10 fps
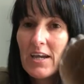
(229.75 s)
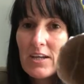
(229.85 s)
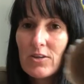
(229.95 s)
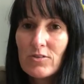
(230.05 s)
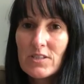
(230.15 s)

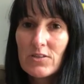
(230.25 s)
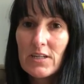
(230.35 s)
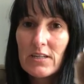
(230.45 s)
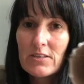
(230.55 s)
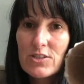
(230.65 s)
can you see all the
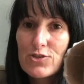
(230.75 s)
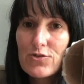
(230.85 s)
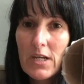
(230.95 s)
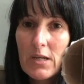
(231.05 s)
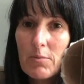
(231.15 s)
little
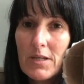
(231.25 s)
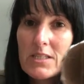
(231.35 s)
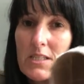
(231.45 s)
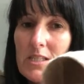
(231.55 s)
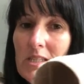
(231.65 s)
stringy
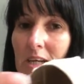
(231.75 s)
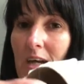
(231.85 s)
bits